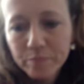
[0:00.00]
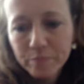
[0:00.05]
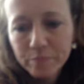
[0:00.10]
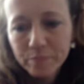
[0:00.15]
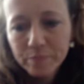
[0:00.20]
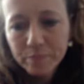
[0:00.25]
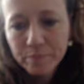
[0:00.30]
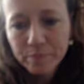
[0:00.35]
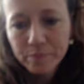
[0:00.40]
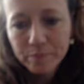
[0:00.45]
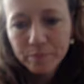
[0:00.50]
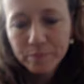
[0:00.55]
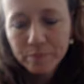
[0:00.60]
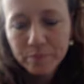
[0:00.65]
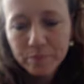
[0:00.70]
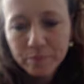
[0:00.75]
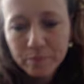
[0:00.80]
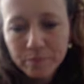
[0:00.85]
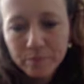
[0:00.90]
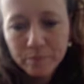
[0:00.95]
think
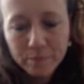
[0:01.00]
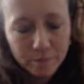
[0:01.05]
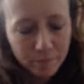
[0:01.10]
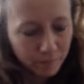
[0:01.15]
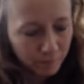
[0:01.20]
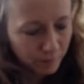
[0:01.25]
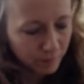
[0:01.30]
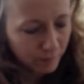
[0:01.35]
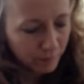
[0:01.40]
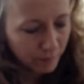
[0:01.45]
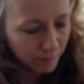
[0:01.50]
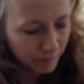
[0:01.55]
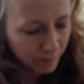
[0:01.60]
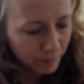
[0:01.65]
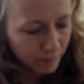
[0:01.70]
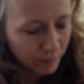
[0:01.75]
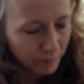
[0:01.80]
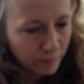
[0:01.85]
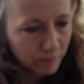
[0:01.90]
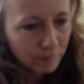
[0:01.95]
before
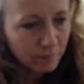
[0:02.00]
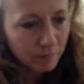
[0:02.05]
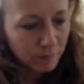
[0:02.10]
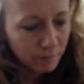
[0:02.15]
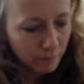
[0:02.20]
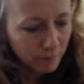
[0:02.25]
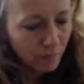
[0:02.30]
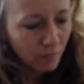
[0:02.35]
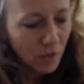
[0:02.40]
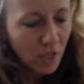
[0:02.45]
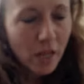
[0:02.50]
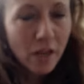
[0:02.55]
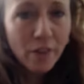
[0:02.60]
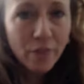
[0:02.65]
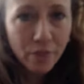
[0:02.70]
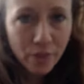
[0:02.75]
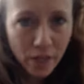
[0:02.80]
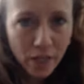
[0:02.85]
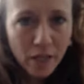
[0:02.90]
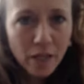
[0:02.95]
you drink. Yeah,
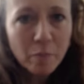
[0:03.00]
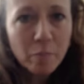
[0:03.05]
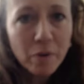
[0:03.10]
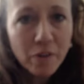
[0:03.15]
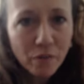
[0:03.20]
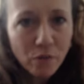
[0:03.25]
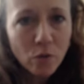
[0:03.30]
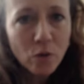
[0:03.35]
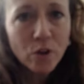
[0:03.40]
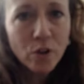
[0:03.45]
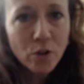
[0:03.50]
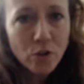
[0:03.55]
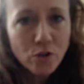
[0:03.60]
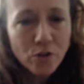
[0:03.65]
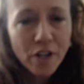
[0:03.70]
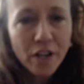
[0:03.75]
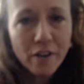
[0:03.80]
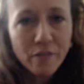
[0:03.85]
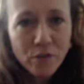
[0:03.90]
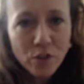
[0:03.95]
milk. think before you
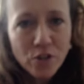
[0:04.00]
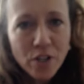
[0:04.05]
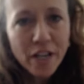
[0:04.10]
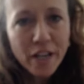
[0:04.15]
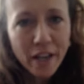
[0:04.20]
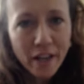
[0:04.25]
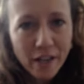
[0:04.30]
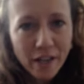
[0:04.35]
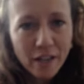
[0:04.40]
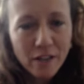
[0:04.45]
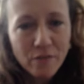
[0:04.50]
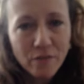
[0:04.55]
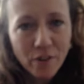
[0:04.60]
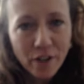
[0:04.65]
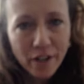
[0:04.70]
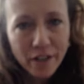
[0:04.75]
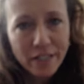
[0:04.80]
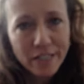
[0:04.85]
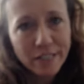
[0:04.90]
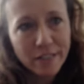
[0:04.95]
drink. If you take any
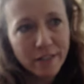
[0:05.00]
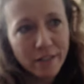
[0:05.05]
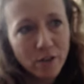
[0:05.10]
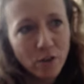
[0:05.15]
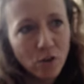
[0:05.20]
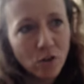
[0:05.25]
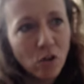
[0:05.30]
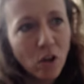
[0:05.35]
advice in your